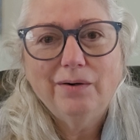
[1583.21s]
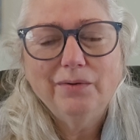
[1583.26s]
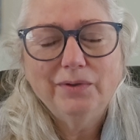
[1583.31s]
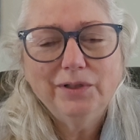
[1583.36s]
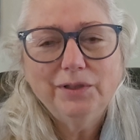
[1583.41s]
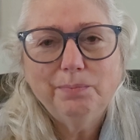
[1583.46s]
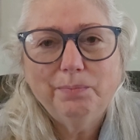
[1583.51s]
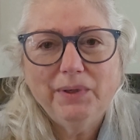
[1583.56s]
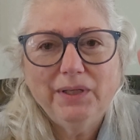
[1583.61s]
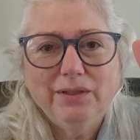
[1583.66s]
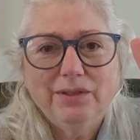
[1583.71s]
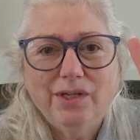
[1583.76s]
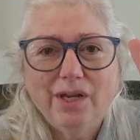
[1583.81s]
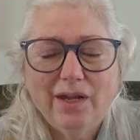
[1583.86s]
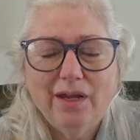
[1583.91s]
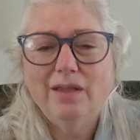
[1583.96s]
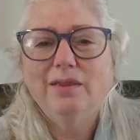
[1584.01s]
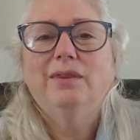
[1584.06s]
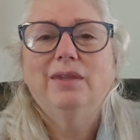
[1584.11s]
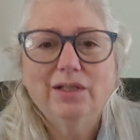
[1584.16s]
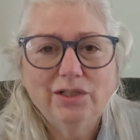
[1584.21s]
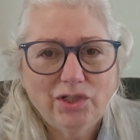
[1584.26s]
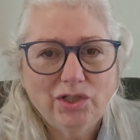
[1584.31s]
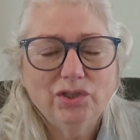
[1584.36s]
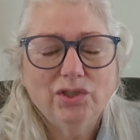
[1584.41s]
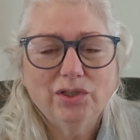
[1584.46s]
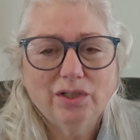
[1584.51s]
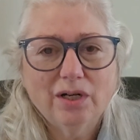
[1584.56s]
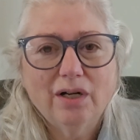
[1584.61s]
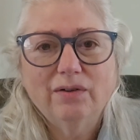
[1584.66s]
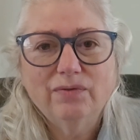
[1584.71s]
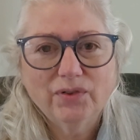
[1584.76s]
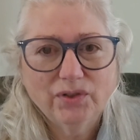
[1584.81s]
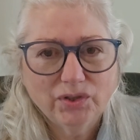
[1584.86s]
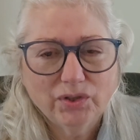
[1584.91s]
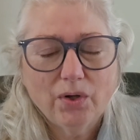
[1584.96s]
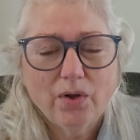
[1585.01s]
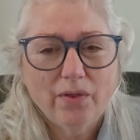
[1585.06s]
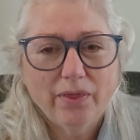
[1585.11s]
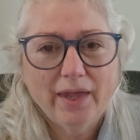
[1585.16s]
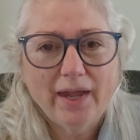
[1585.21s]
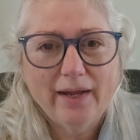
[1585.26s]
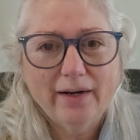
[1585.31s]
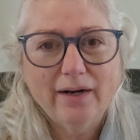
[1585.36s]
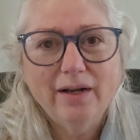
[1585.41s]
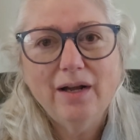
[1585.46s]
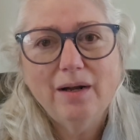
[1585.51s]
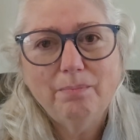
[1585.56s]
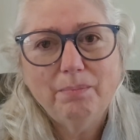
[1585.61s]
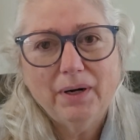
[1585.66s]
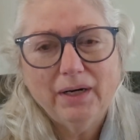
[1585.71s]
this big tent that just covers all that up.